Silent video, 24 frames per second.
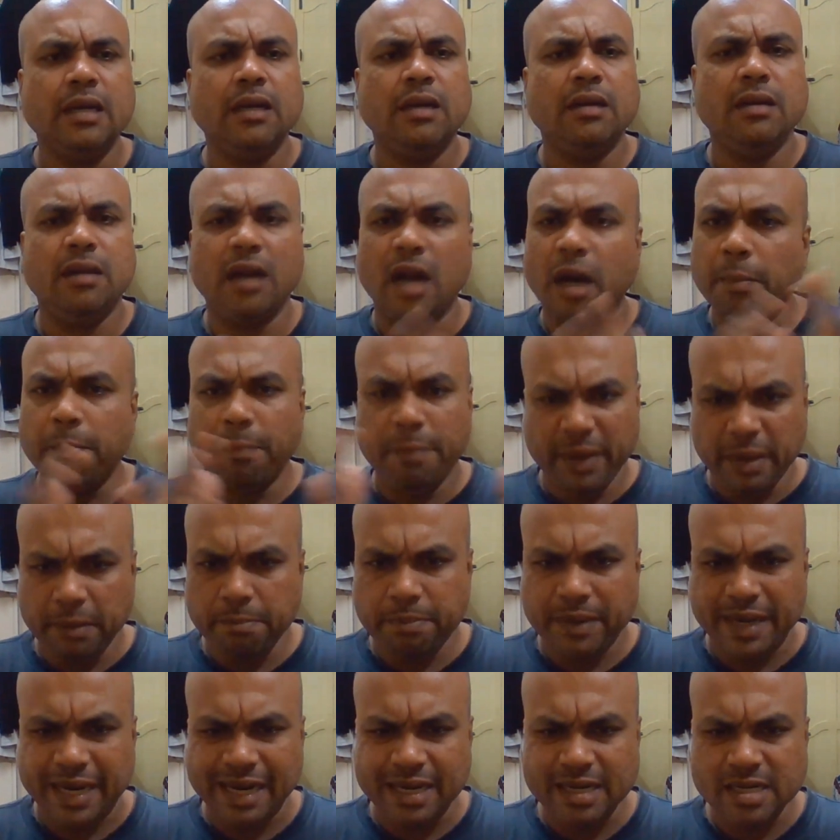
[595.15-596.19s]
not big
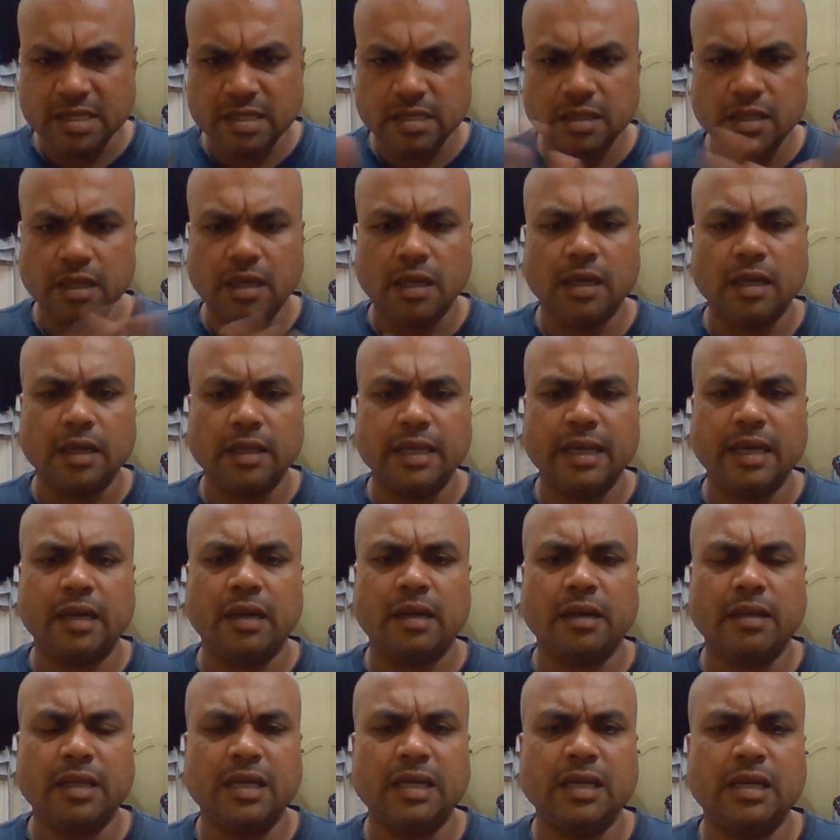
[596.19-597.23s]
brands.
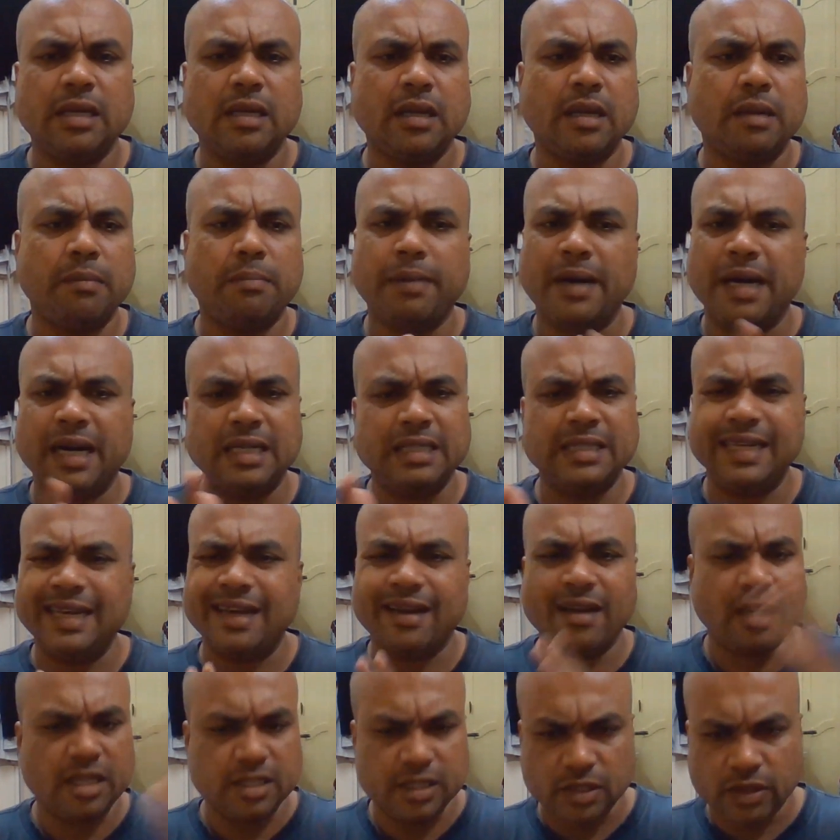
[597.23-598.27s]
There are brands like
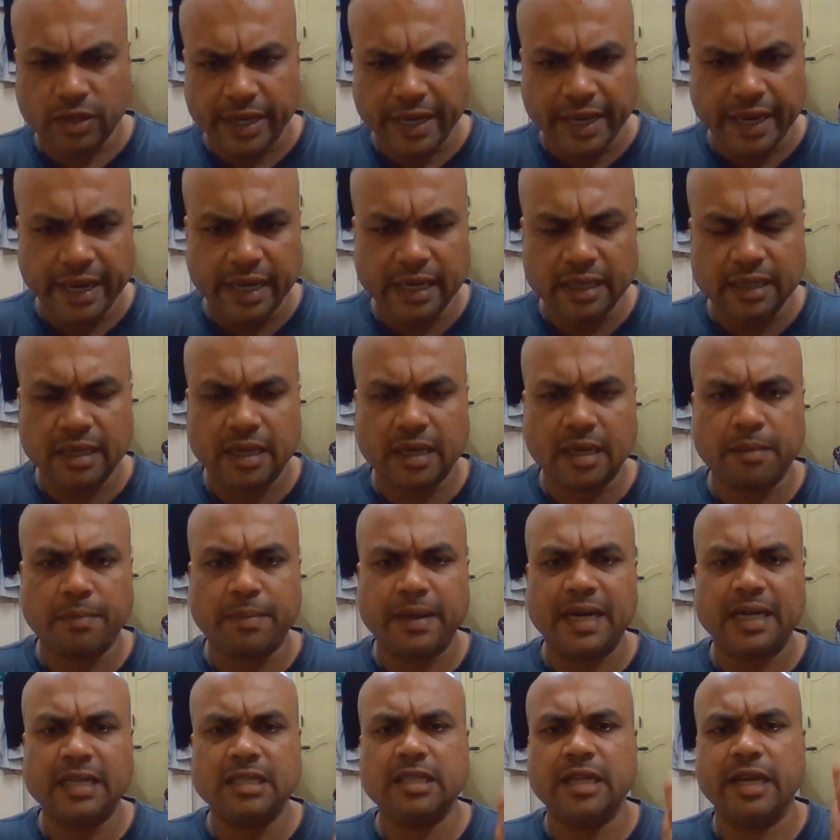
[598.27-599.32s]
Resonate. There are
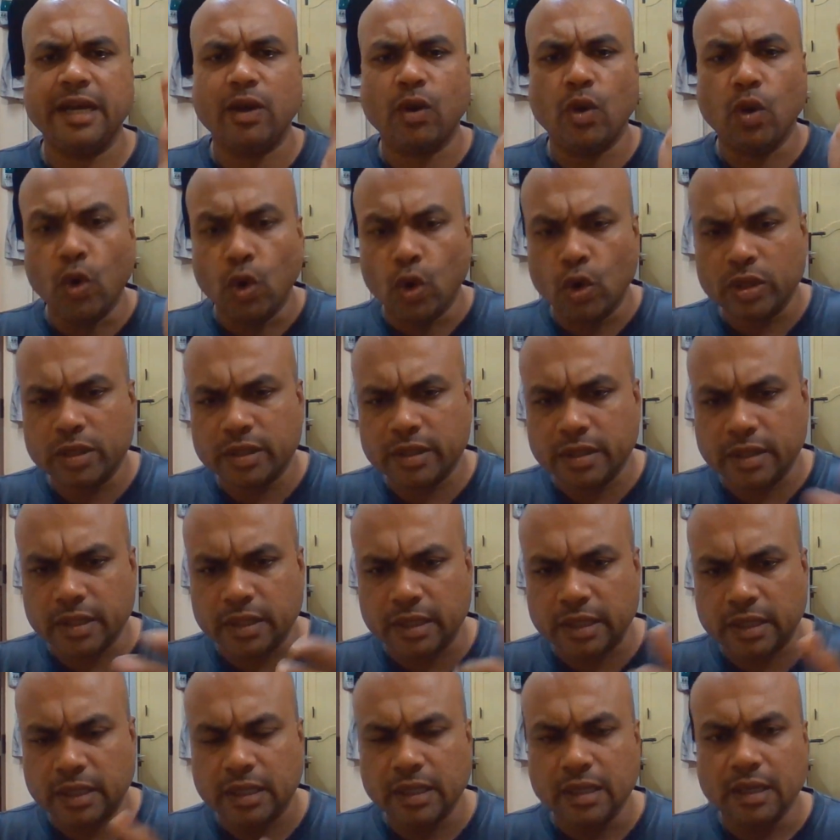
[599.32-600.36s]
brands like
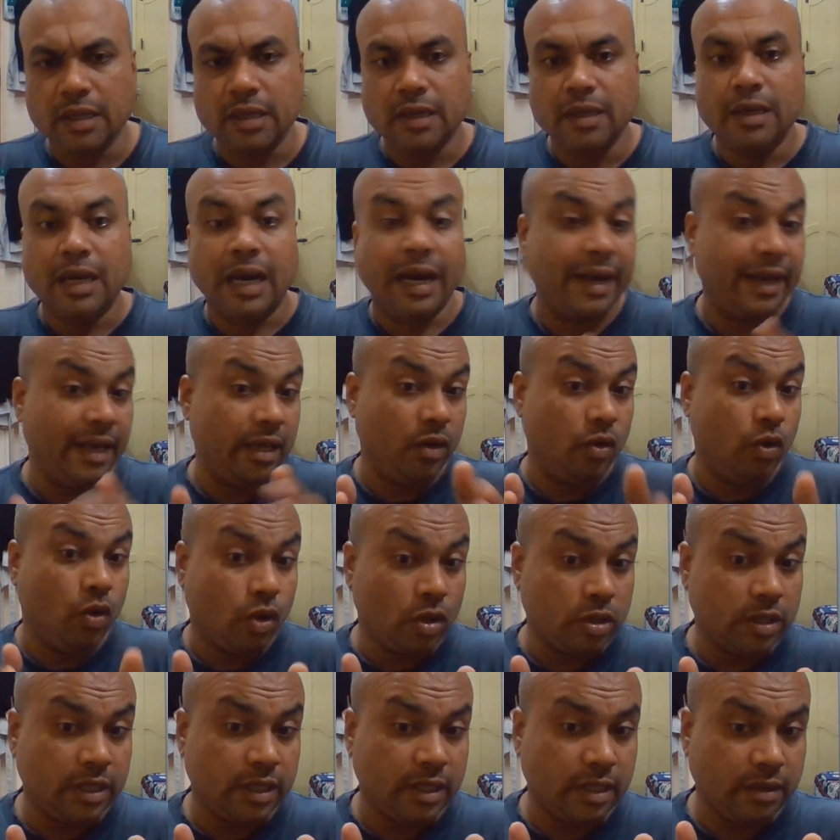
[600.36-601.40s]
Octar. Again,
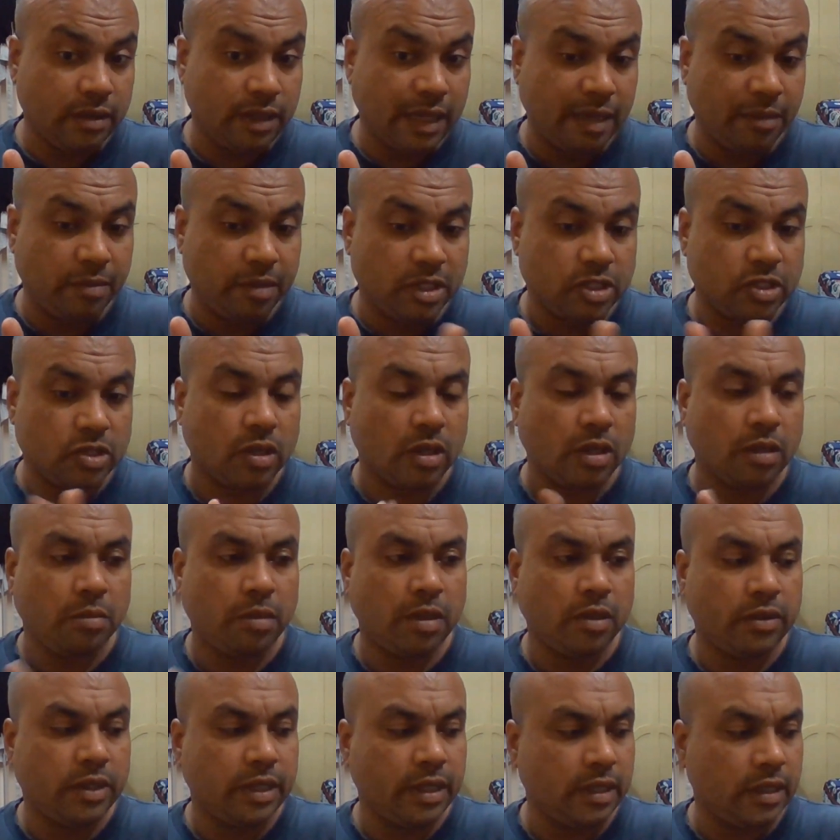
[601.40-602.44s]
Octar, I must talk
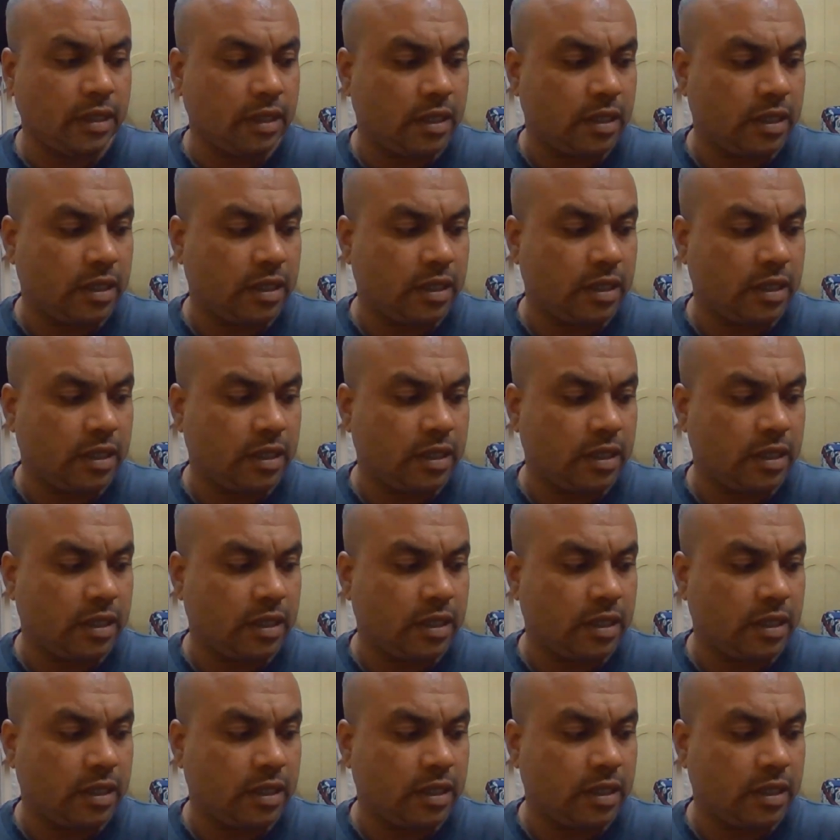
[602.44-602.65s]
about it.